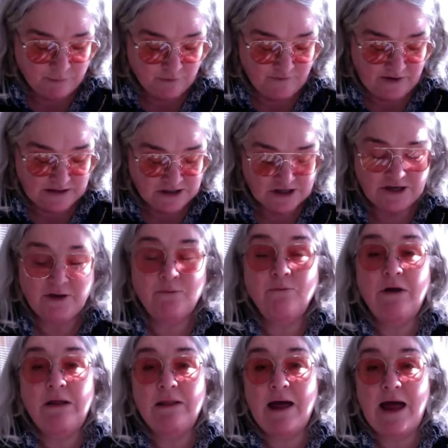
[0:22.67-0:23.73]
prevention and
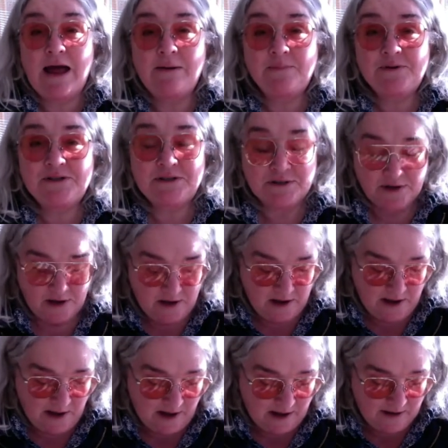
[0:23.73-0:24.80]
relapse.
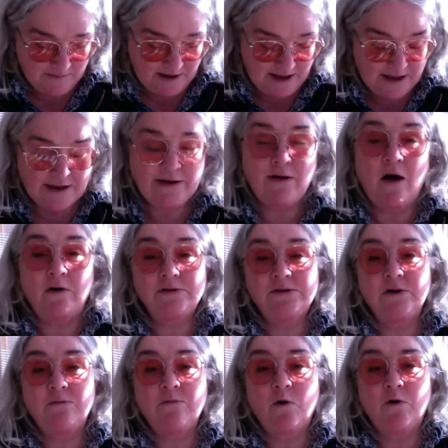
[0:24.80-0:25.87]
And
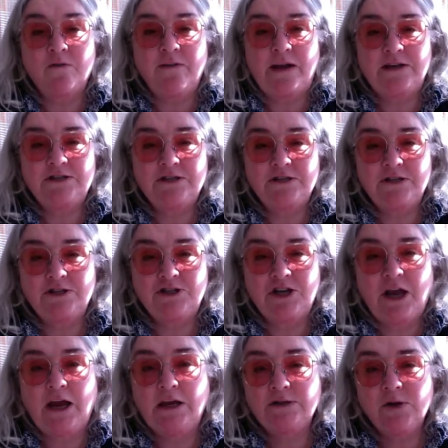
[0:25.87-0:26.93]
also motivation to
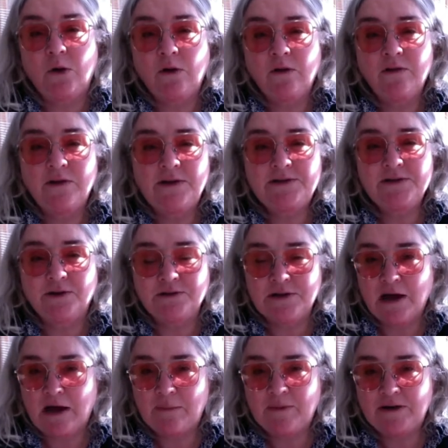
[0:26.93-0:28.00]
change. All of these are
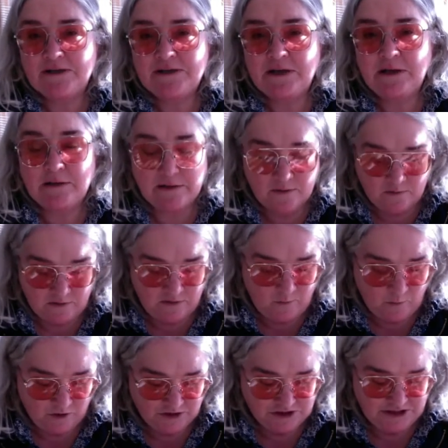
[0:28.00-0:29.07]
topics in
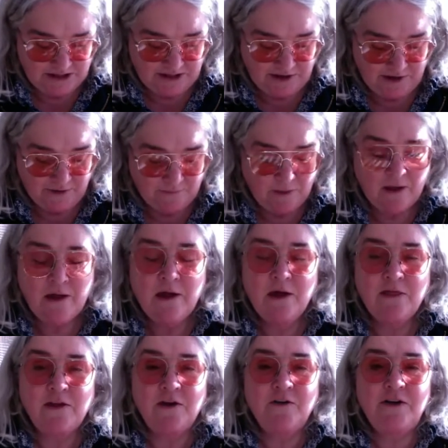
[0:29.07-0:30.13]
the worksheet here.
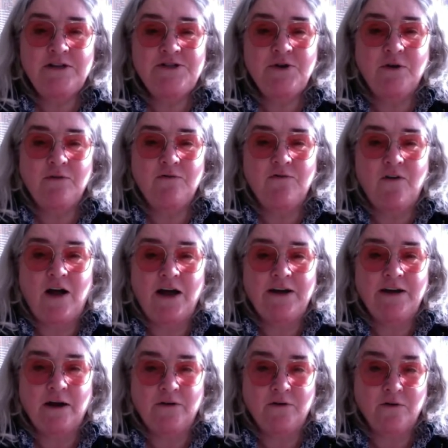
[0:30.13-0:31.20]
Theories you can
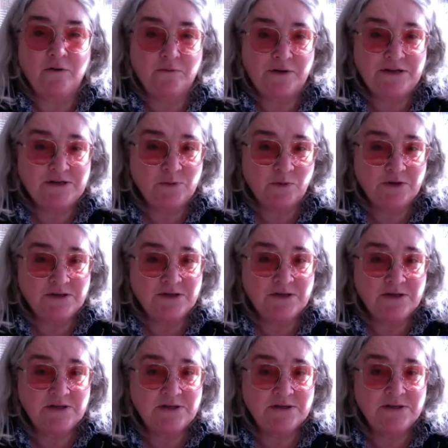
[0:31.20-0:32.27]
find under the
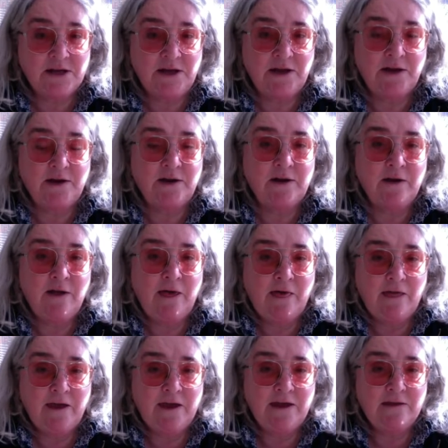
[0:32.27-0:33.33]
resources in
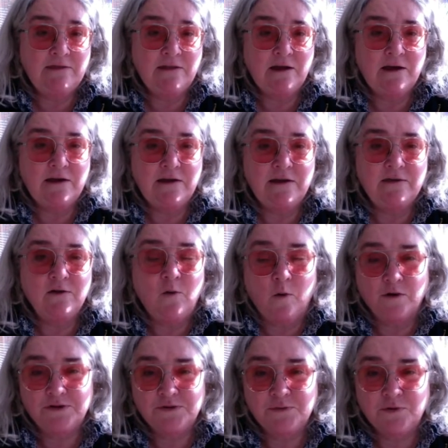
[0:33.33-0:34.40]
the
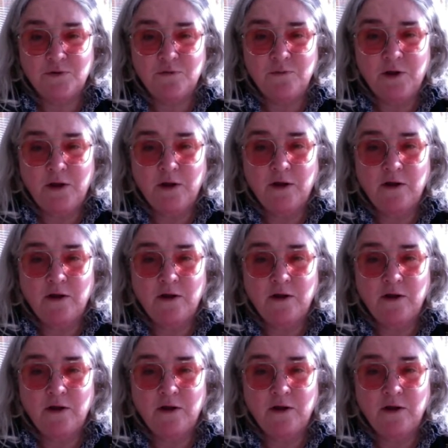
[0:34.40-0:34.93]
course room